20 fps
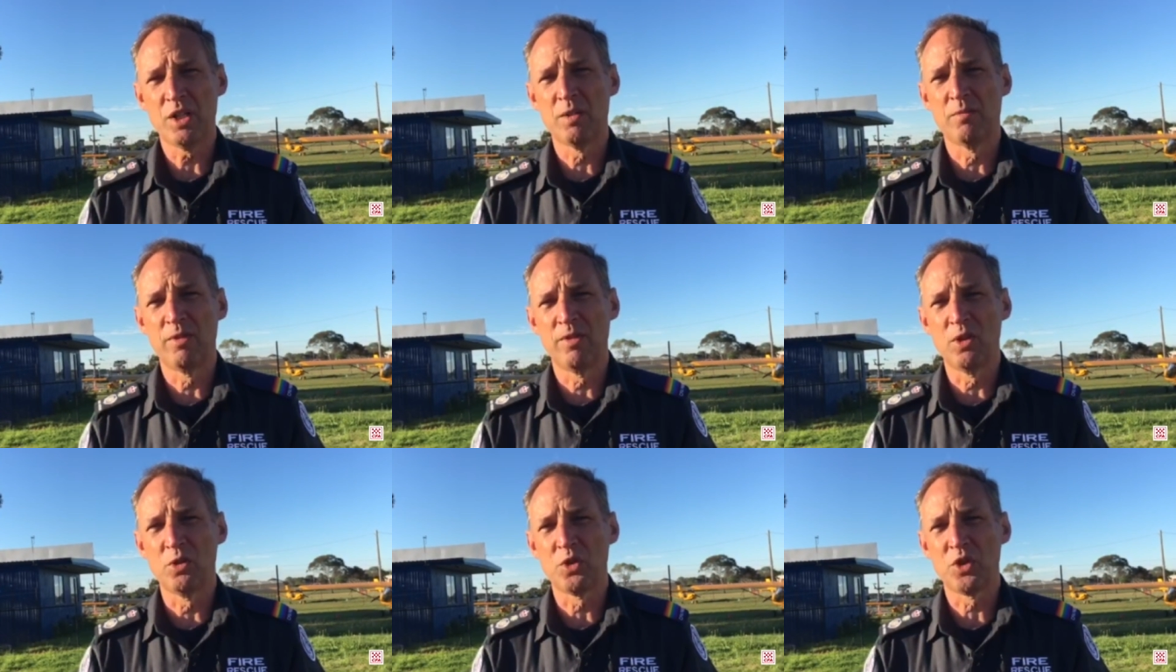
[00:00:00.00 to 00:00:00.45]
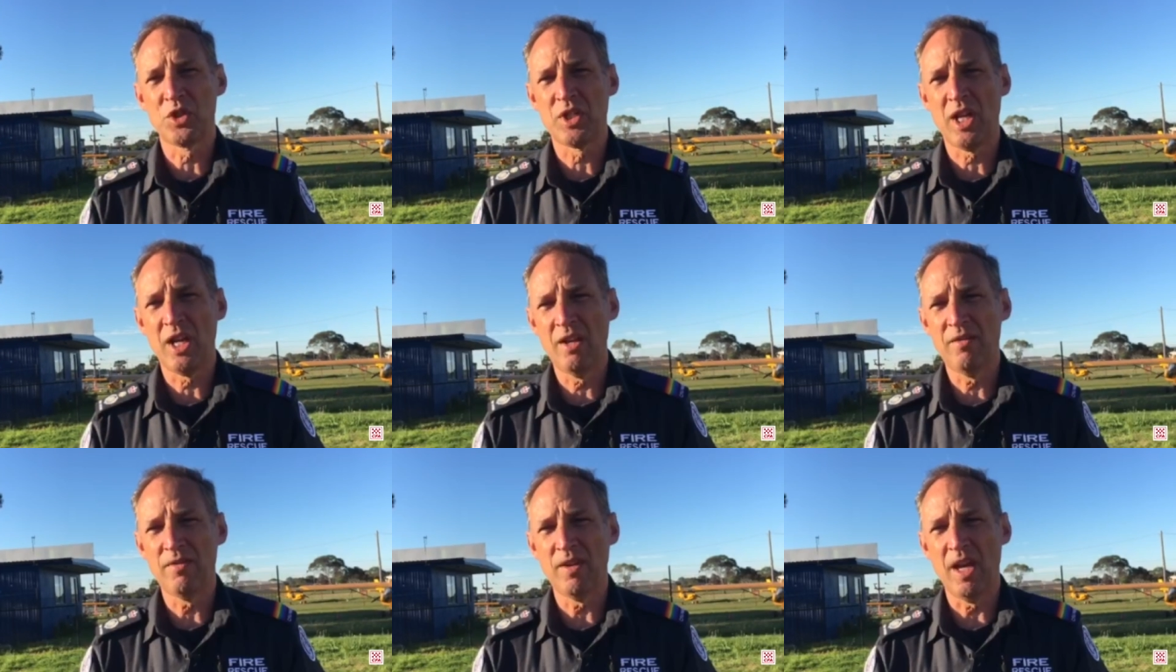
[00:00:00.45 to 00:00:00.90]
to feel
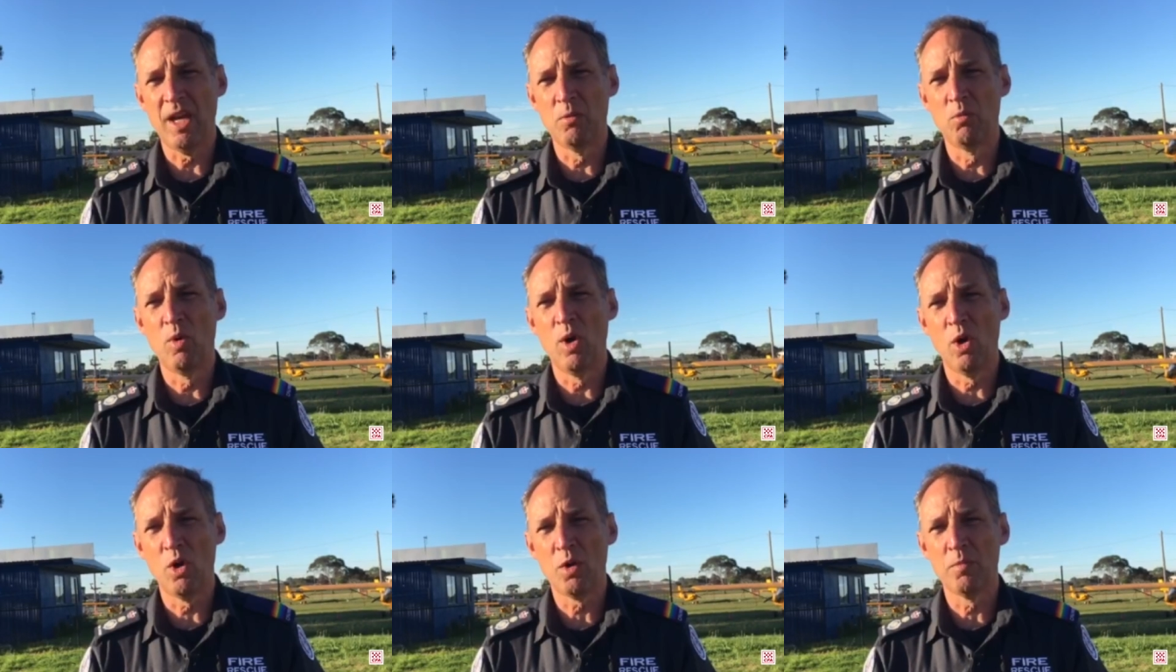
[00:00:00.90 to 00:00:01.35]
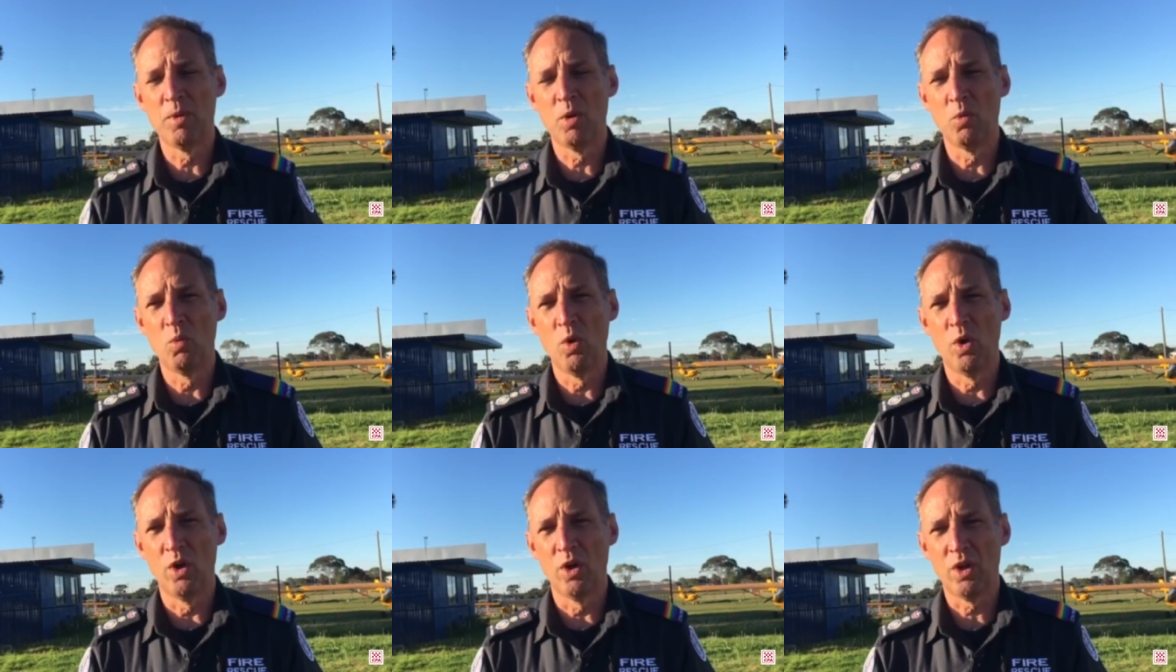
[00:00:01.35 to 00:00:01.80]
safe and welcome at
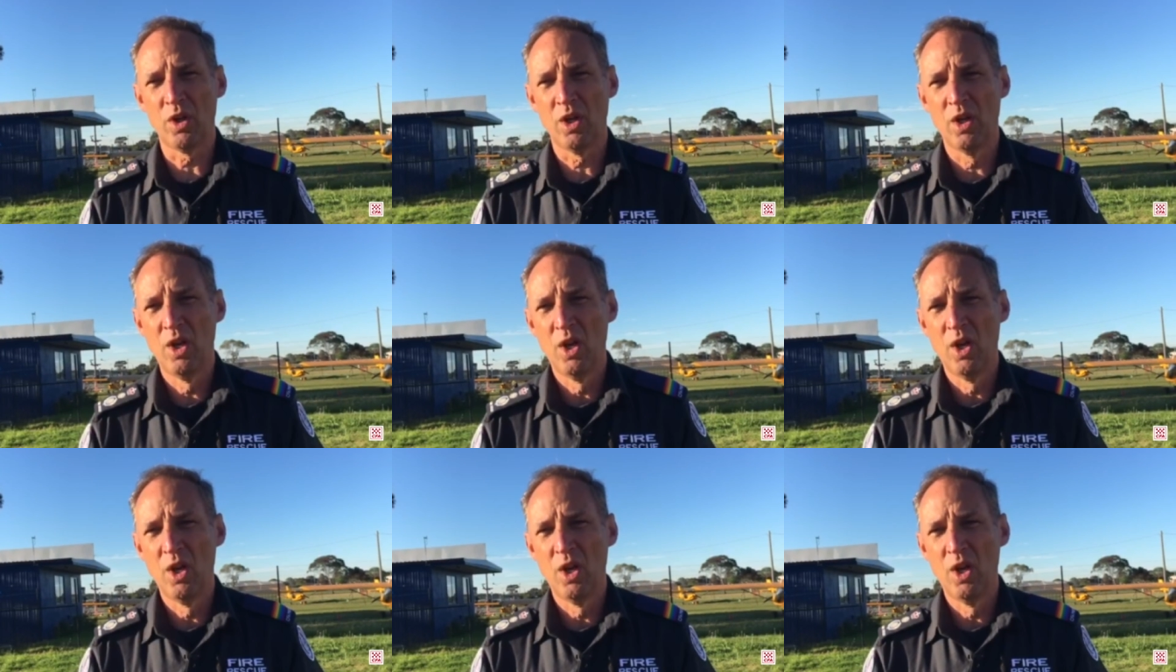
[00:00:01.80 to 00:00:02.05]
work,